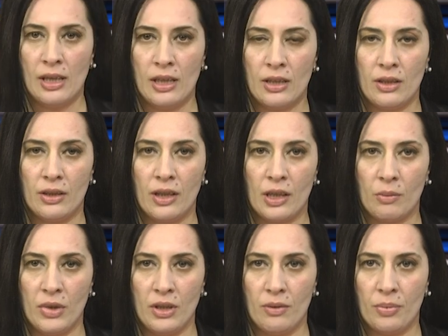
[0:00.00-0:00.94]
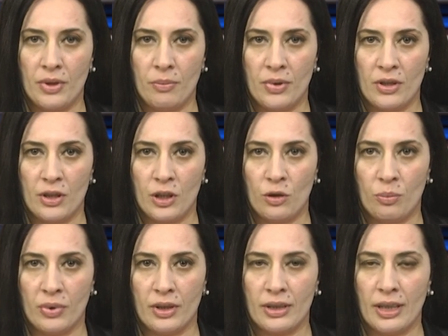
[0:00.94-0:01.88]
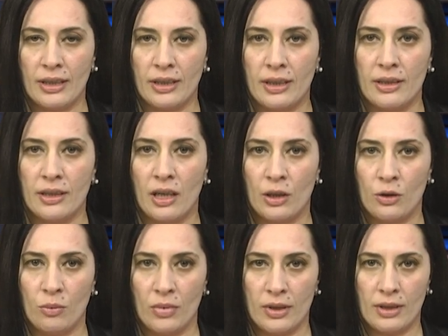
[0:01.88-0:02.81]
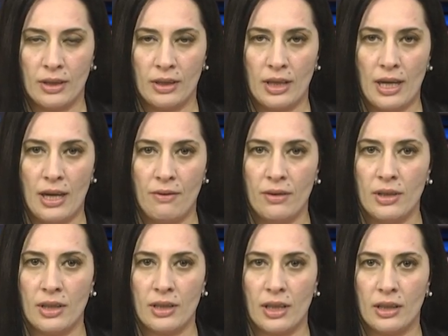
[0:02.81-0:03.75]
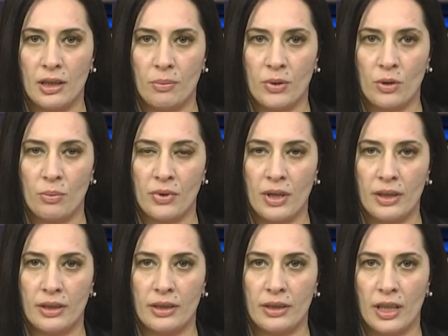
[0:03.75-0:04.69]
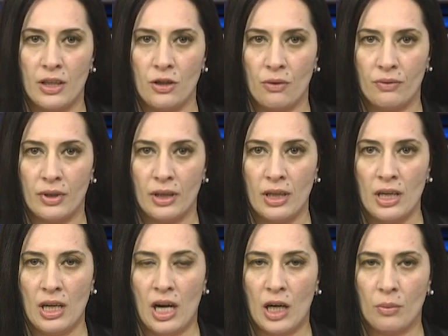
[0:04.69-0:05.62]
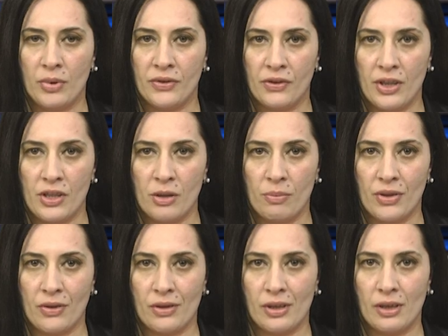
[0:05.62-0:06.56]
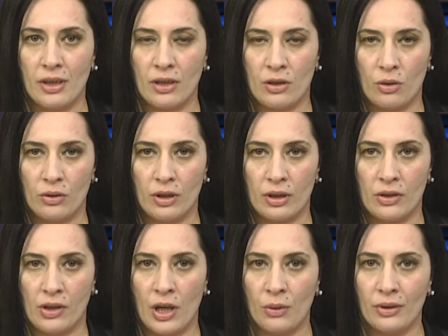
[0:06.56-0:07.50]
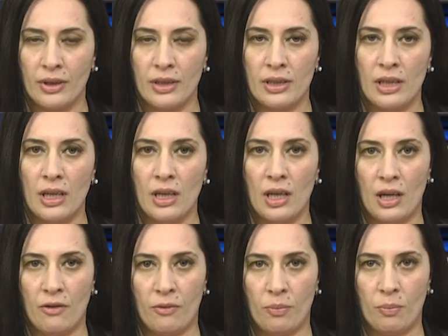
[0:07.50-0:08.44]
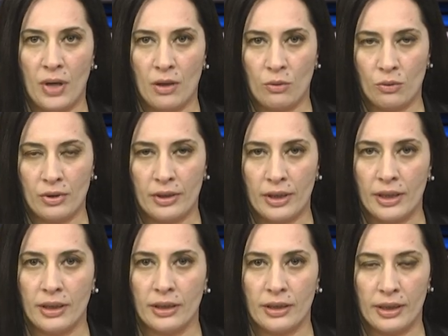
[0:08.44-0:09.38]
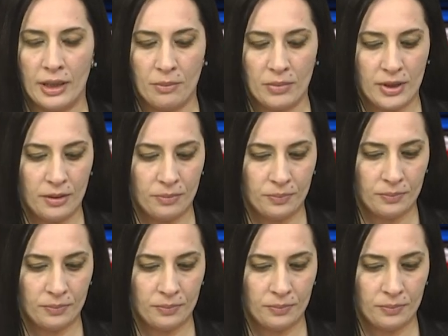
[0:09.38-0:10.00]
Eastern Armenia prepares to present its arguments and evidence at the appropriate stage of the arbitration proceedings on the groundless of Baku's legal claims.